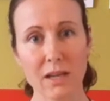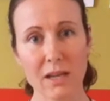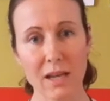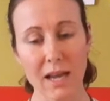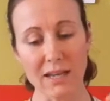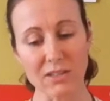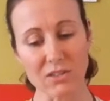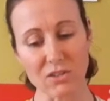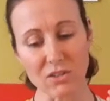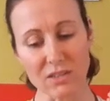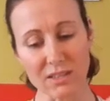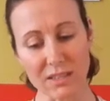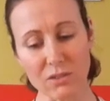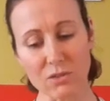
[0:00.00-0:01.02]
And so it's
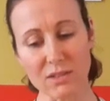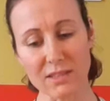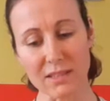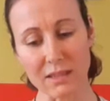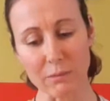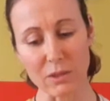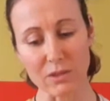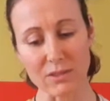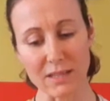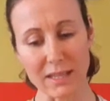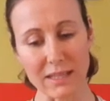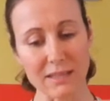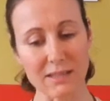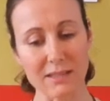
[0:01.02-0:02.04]
interesting because I
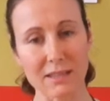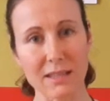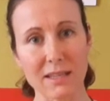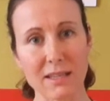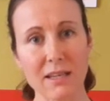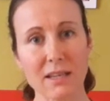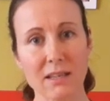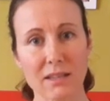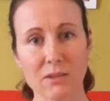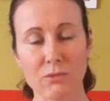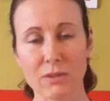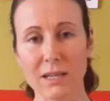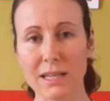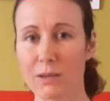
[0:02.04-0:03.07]
can see there
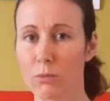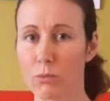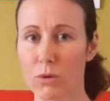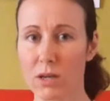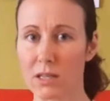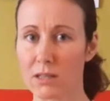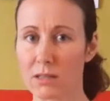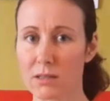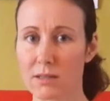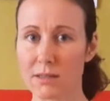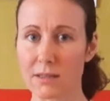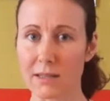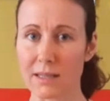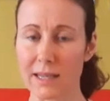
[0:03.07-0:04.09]
really was
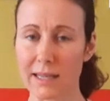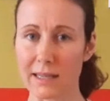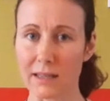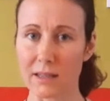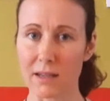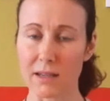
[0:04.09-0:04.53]
like